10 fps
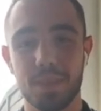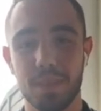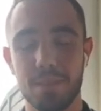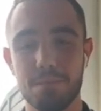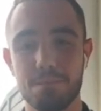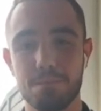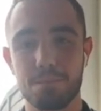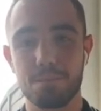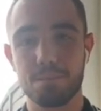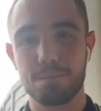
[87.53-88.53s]
Of
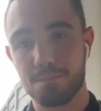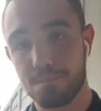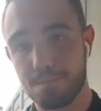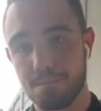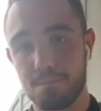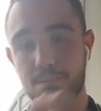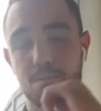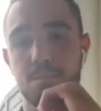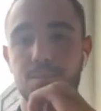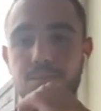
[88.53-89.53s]
course, no, that's great,
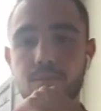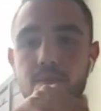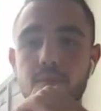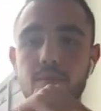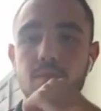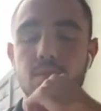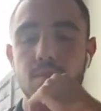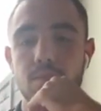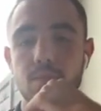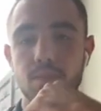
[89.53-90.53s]
and it's good
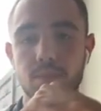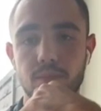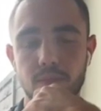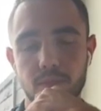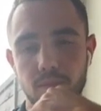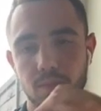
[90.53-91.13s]
to see that you've got